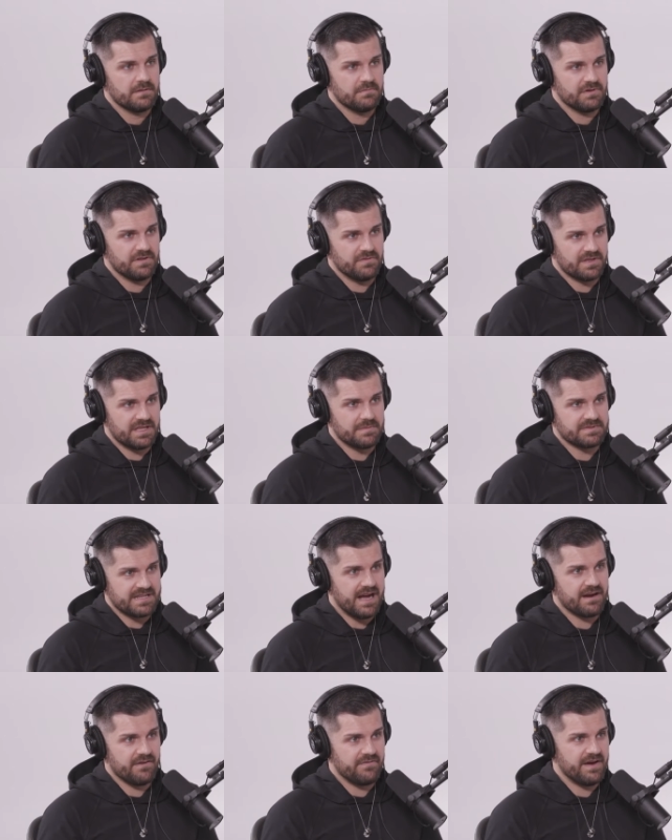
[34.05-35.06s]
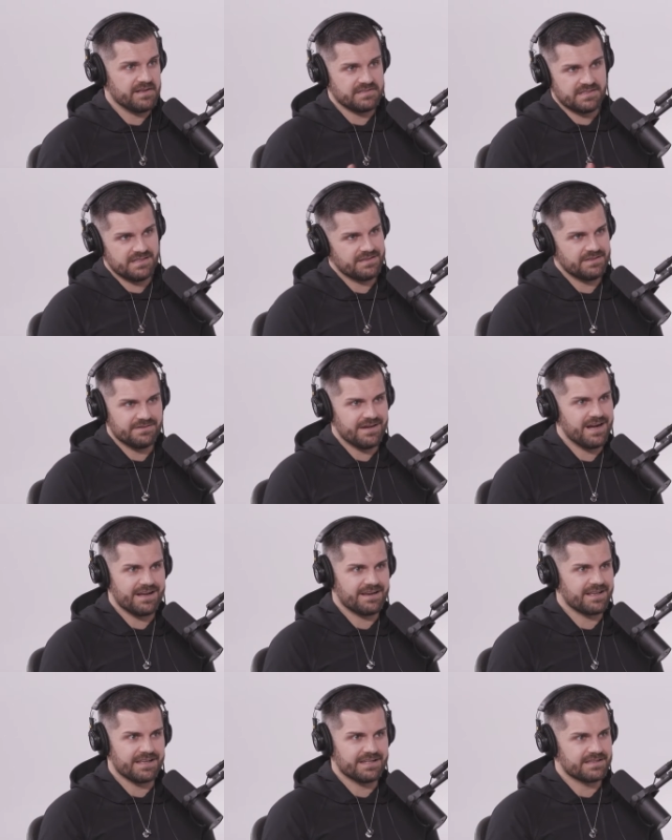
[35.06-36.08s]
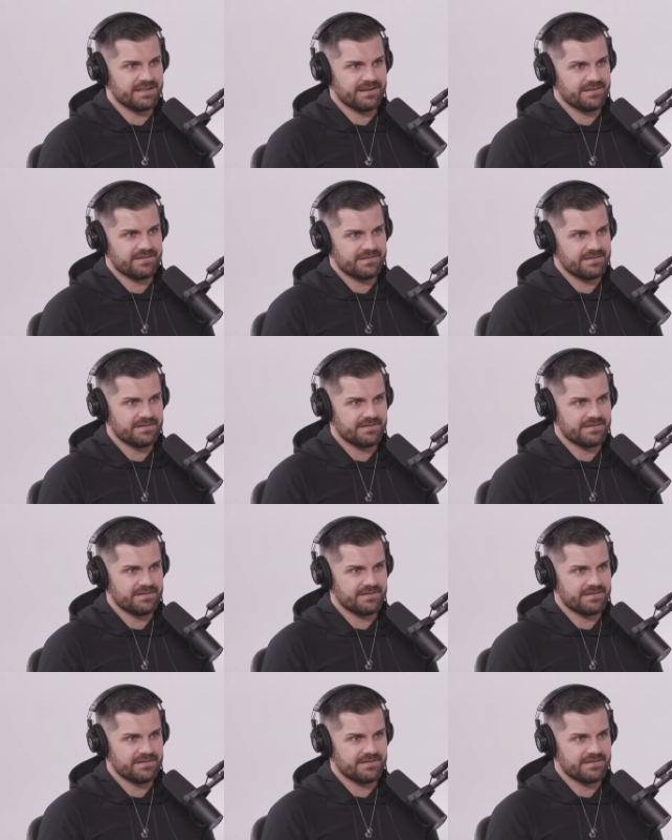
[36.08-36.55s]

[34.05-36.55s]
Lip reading: But if you keep sacrificing it, you're not going to get there.